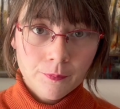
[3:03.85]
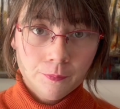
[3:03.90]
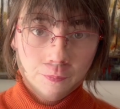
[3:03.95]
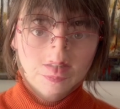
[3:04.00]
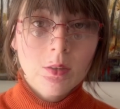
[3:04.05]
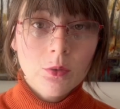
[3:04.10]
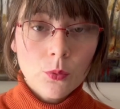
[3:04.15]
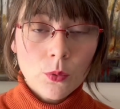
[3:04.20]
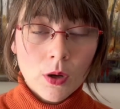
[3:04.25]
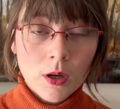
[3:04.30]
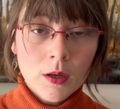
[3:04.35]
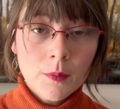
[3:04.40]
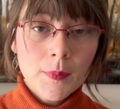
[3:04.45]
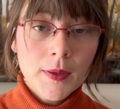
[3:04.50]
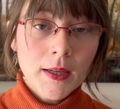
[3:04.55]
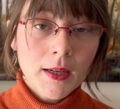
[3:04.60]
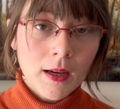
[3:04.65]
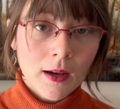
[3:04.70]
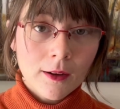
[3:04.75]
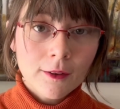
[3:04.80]
You want to be
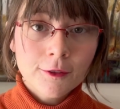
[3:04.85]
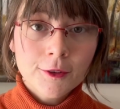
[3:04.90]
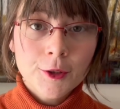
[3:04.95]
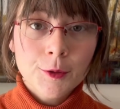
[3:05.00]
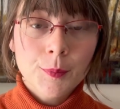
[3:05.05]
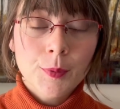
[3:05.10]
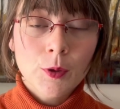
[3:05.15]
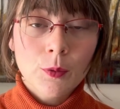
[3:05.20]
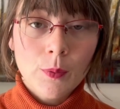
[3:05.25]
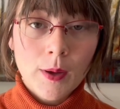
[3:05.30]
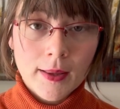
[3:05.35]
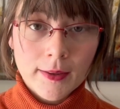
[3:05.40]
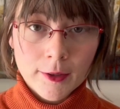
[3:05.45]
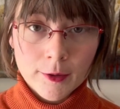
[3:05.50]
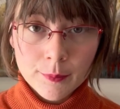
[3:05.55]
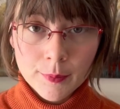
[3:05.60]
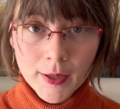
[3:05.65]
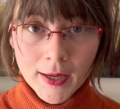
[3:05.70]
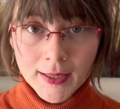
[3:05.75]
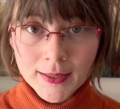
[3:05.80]
comfortable while you're
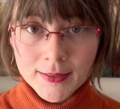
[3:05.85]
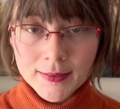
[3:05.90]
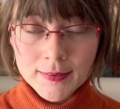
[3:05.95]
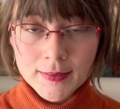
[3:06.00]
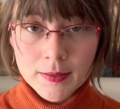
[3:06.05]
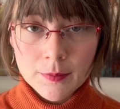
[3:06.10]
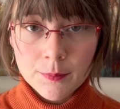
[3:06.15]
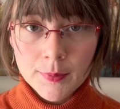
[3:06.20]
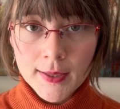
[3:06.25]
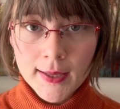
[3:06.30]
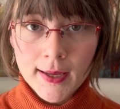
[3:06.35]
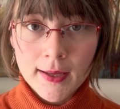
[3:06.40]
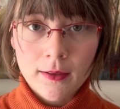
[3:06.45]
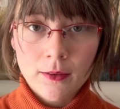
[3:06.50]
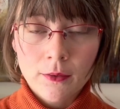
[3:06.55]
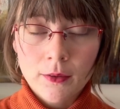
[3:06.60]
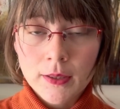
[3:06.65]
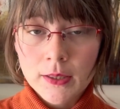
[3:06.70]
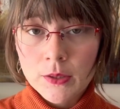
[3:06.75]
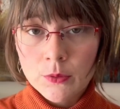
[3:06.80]
practicing
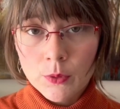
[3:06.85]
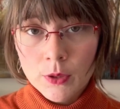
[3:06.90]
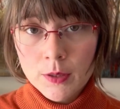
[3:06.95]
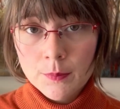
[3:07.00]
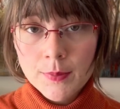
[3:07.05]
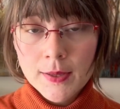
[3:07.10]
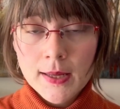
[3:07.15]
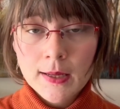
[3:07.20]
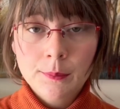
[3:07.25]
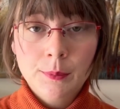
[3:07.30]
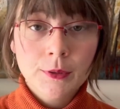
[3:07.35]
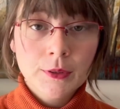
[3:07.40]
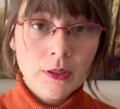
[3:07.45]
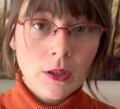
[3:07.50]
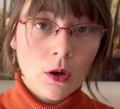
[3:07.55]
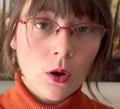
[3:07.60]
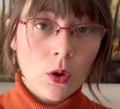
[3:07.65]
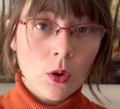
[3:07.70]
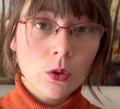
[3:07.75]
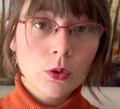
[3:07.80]
piano, and you want to be able to
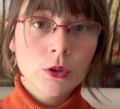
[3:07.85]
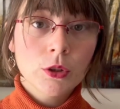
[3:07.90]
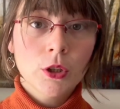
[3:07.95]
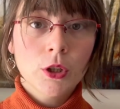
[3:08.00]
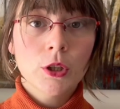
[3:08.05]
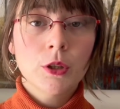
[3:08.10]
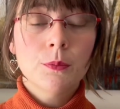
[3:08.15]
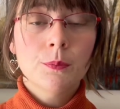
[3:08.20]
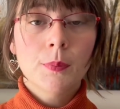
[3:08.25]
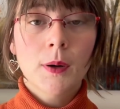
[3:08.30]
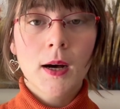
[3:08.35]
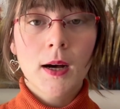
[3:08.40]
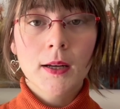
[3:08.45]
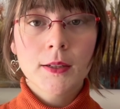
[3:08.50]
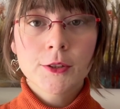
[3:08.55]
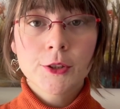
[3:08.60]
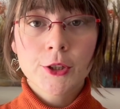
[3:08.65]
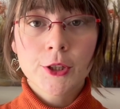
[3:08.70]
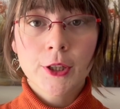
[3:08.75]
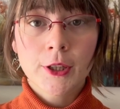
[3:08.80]
hold good
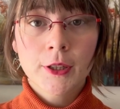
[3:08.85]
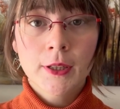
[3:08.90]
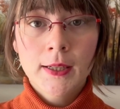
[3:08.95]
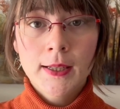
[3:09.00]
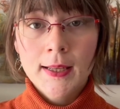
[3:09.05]
posture